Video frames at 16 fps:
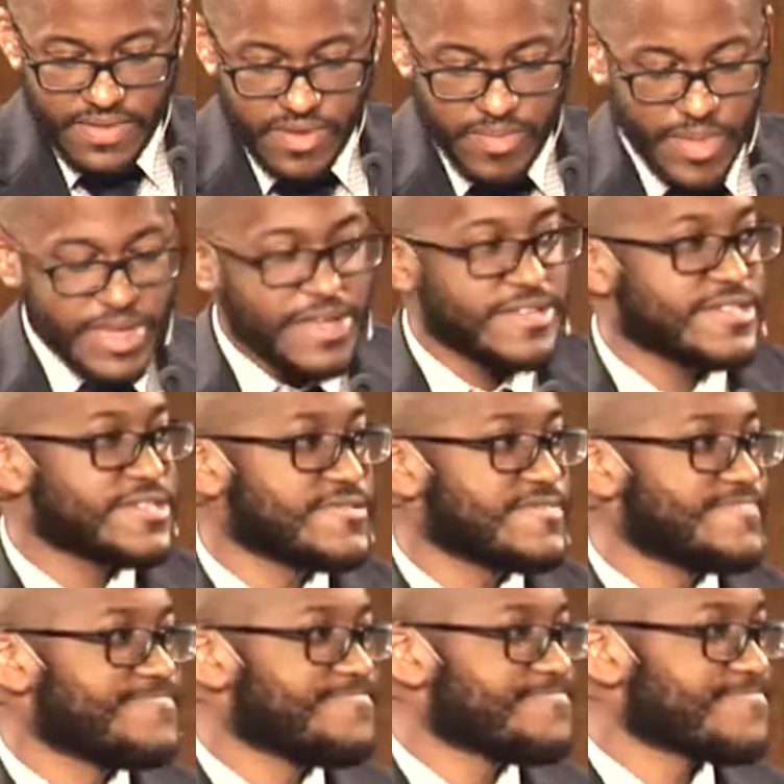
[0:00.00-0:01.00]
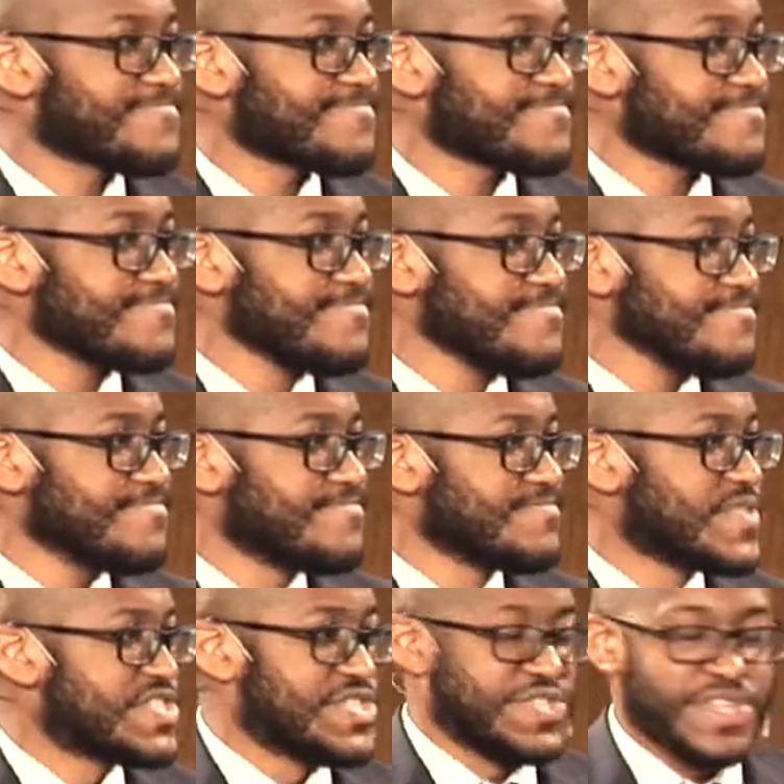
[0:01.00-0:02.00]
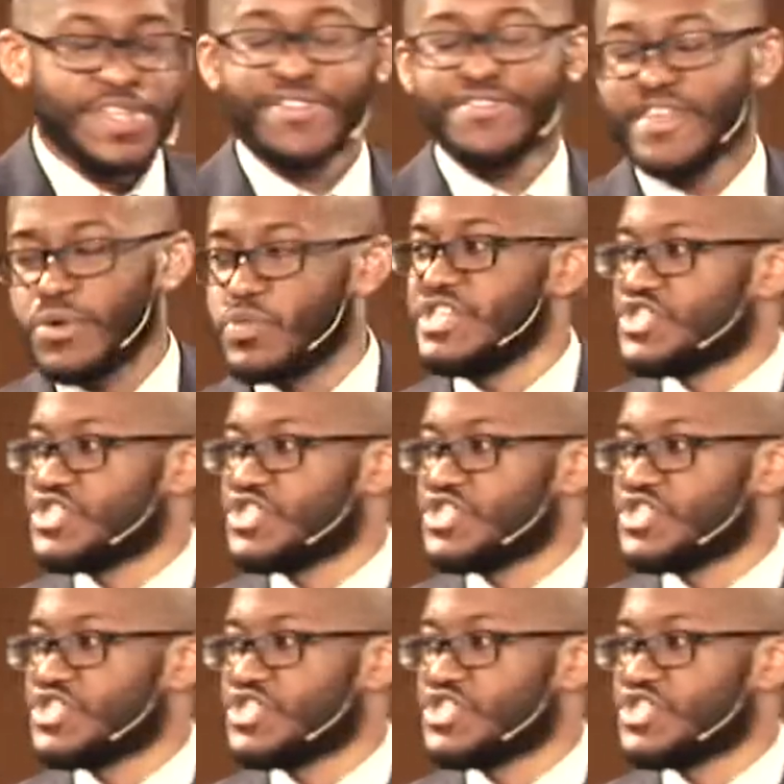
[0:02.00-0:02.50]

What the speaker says: to miss. It's things that we